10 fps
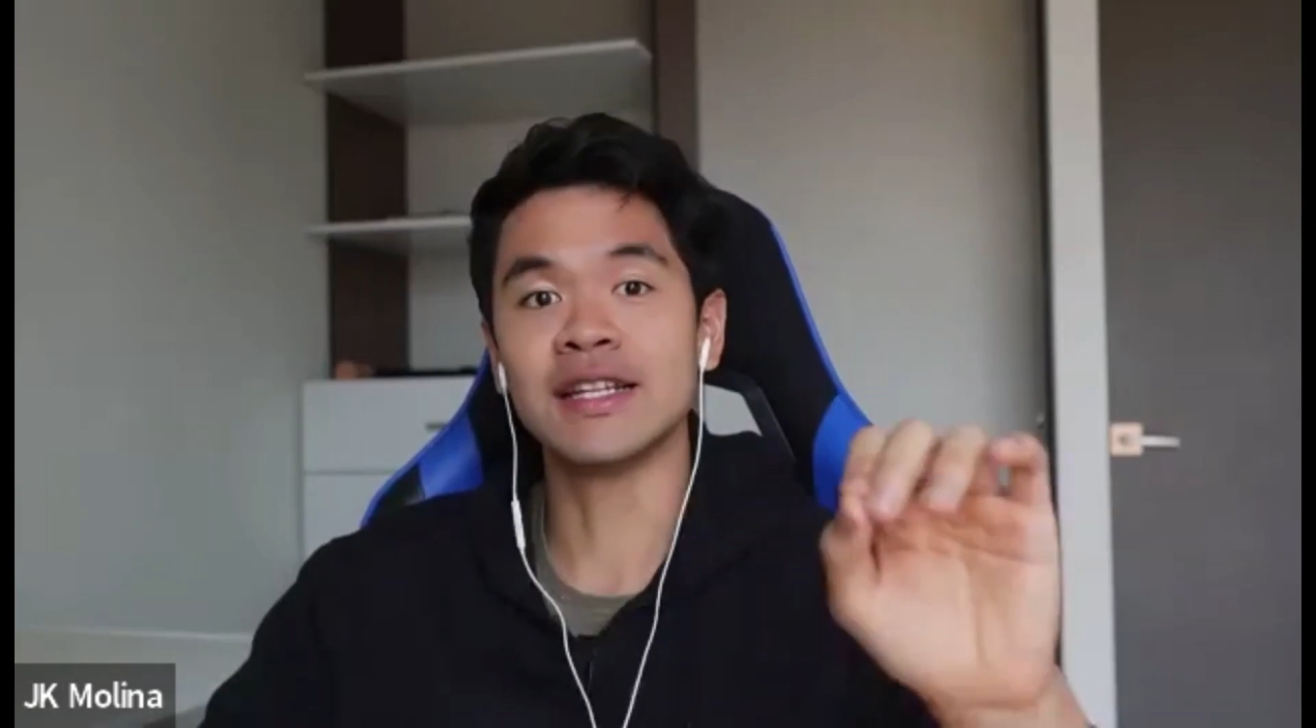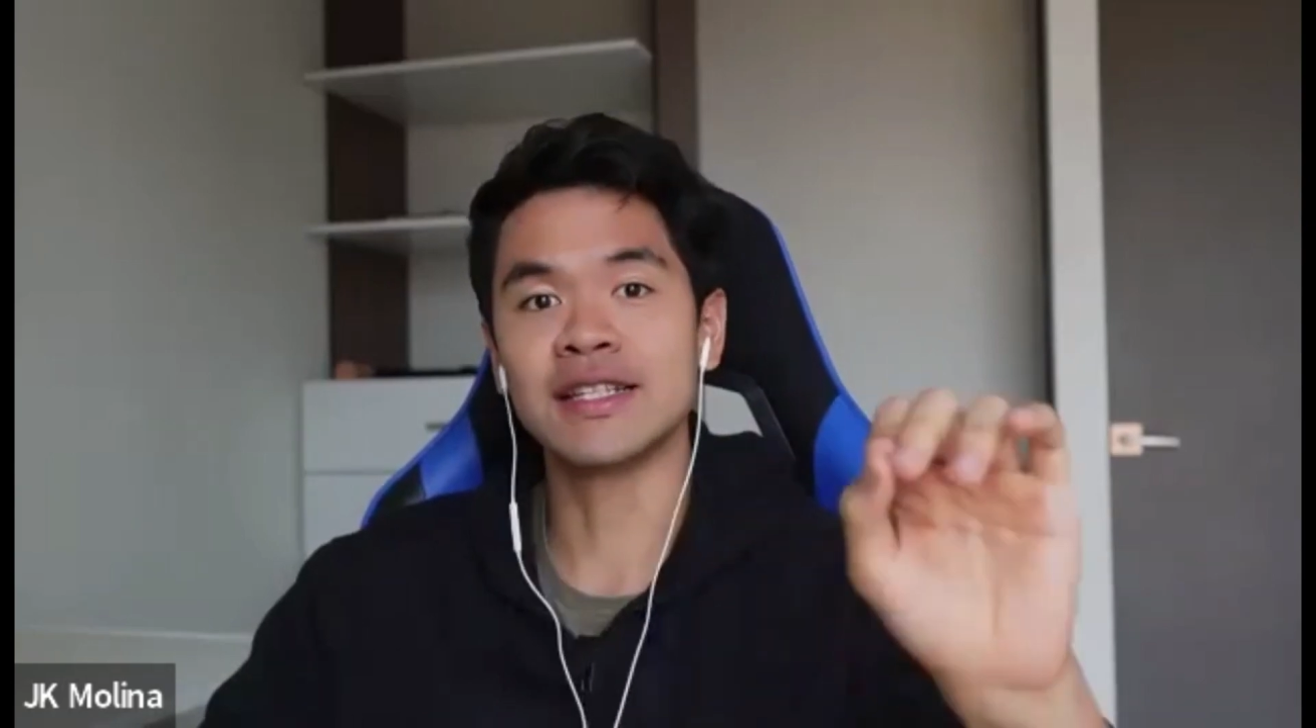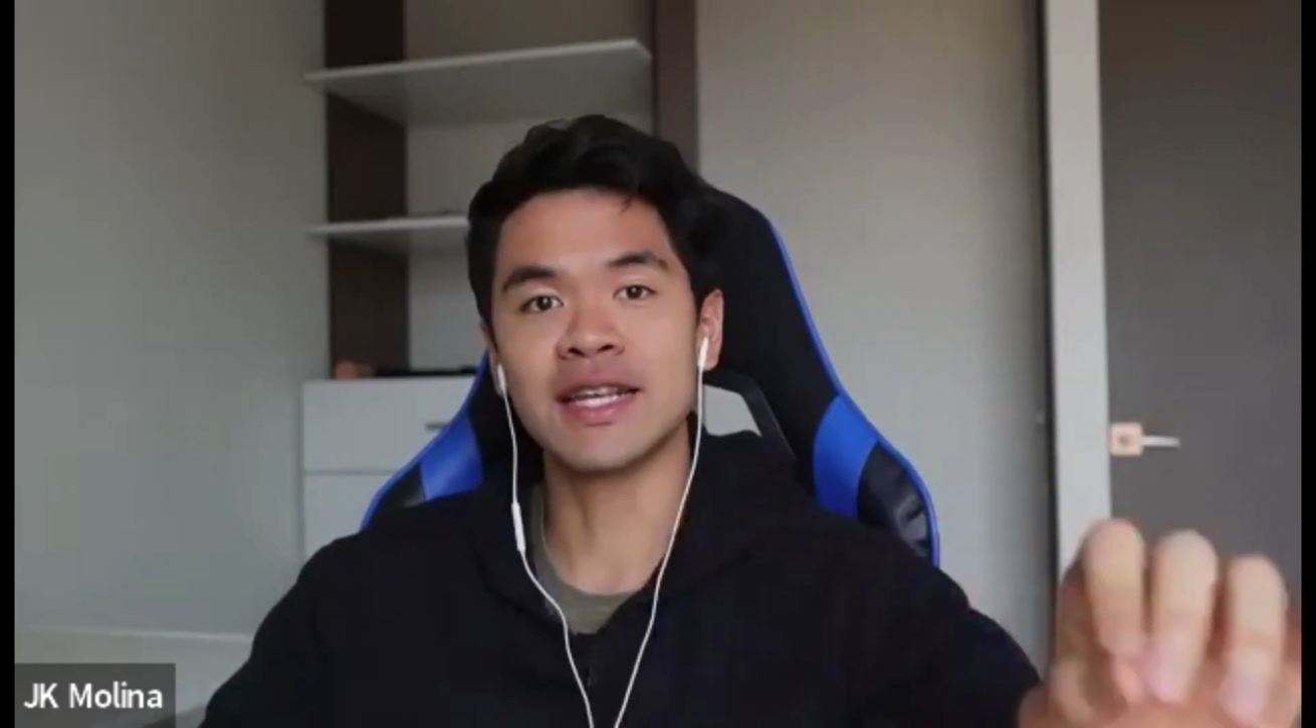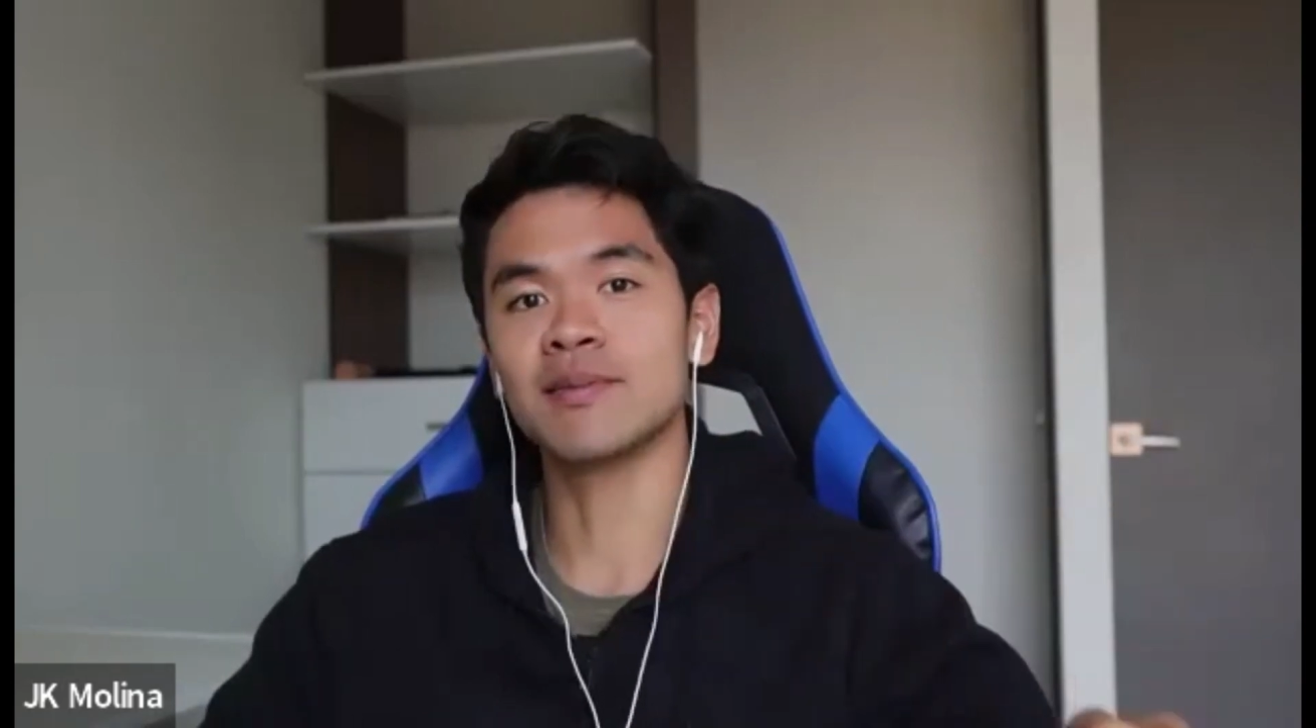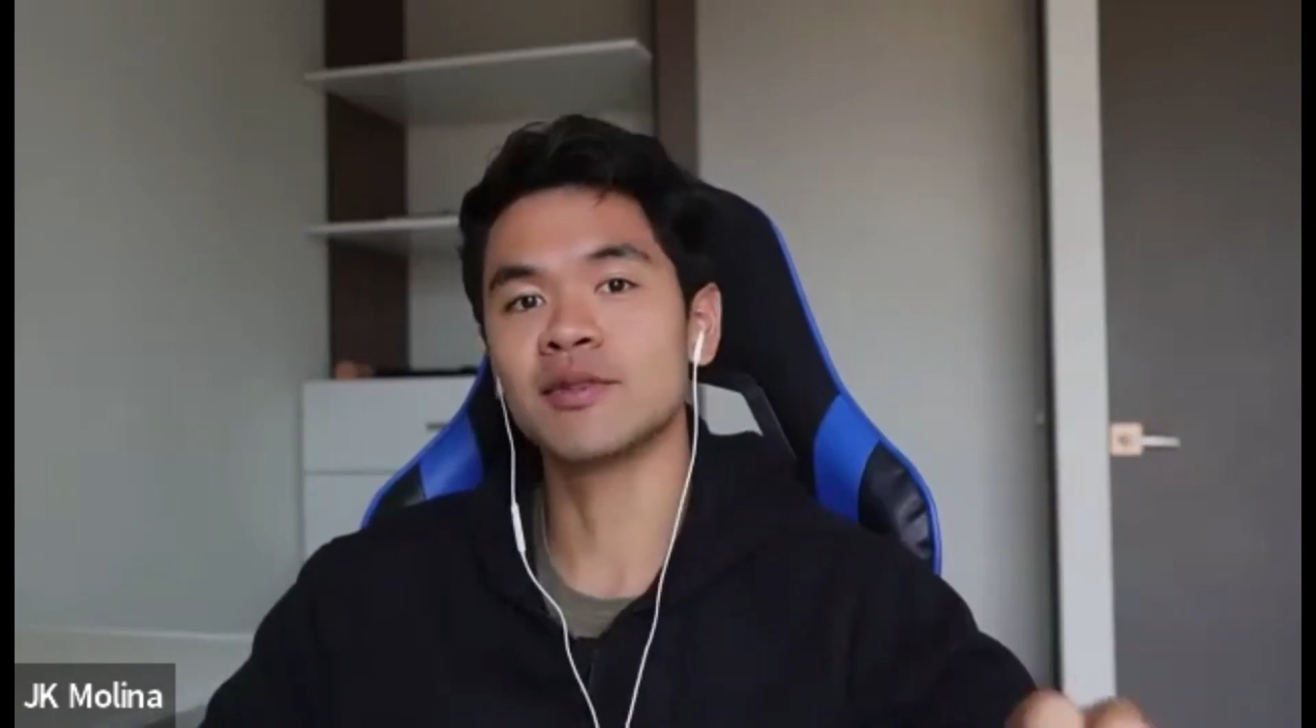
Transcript: same